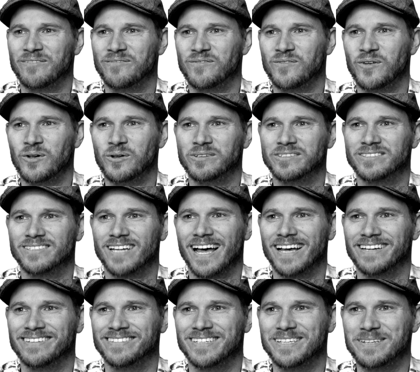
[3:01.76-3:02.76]
the full
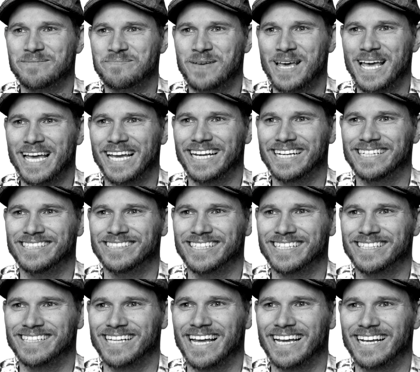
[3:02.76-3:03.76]
size of the page,
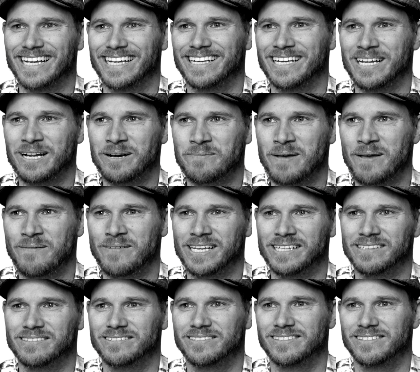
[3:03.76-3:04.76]
and maybe
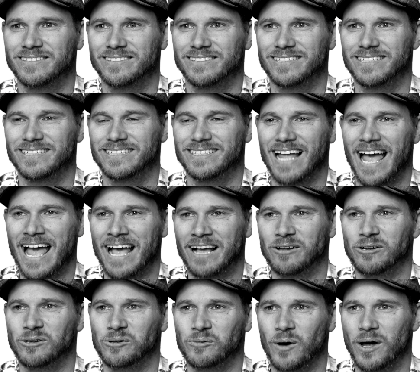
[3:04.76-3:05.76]
it's
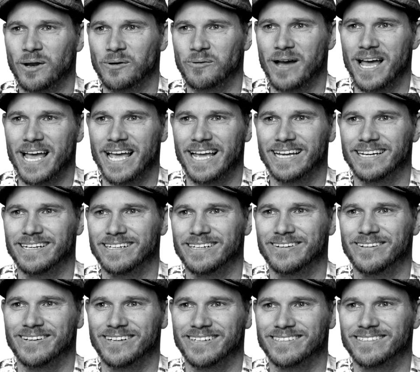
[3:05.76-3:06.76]
angled one way and
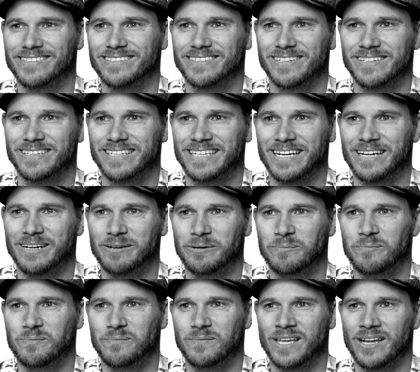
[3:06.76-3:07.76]
doing,
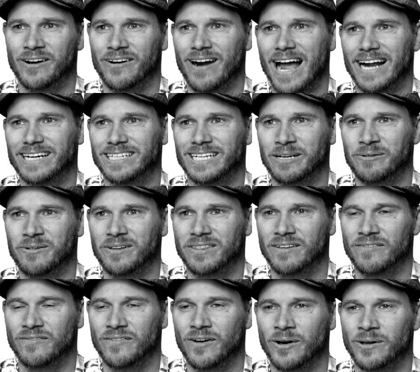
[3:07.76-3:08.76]
interacting with
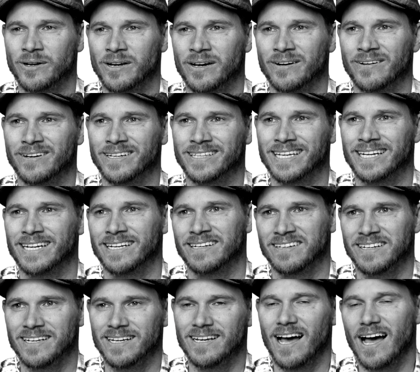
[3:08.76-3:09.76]
the photo, and then
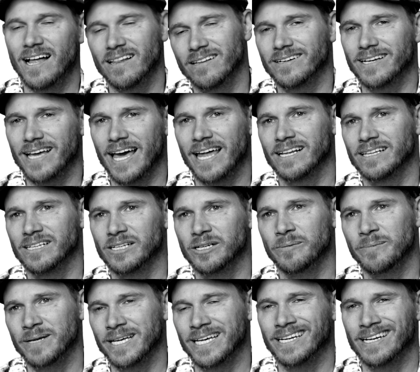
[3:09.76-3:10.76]
I look at it a
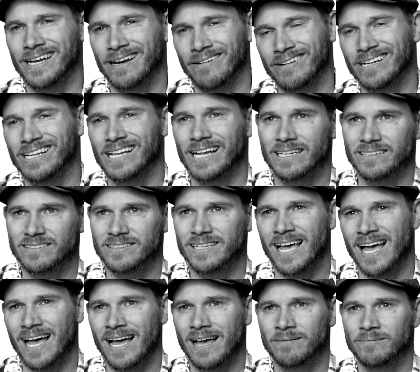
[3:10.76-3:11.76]
little bit and I realize,
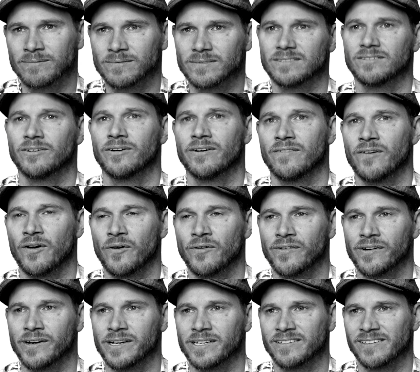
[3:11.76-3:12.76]
yeah, I'm sort of
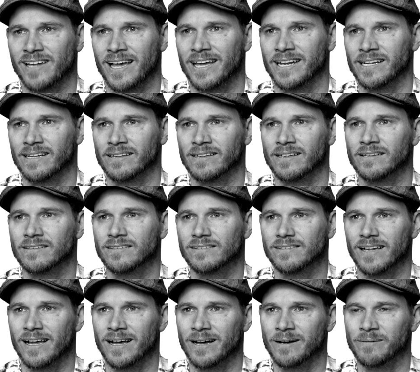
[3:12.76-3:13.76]
over designing this.